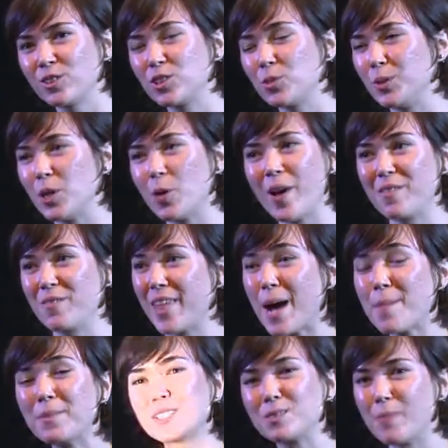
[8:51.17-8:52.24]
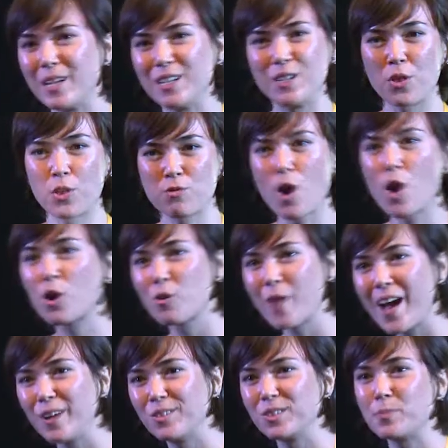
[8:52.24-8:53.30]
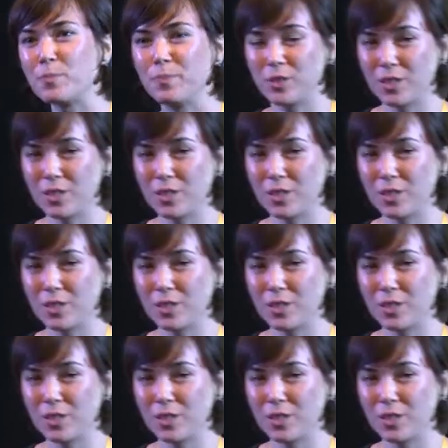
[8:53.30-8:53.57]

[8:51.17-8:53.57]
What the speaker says: so we don't have that much money to throw around